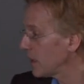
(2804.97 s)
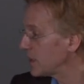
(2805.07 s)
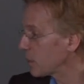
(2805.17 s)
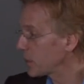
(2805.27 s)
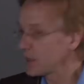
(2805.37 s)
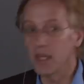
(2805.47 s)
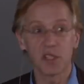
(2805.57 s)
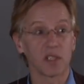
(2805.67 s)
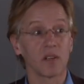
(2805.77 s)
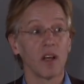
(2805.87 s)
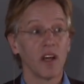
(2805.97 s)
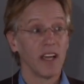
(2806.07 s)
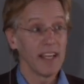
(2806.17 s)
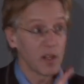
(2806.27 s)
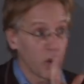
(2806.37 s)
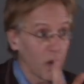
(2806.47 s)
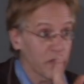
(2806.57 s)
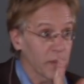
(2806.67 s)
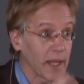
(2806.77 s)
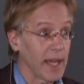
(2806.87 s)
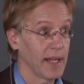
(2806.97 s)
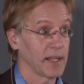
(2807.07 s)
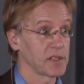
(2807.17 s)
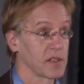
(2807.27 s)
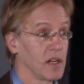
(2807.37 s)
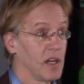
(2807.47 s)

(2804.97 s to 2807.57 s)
interpretation, in quantum mechanics,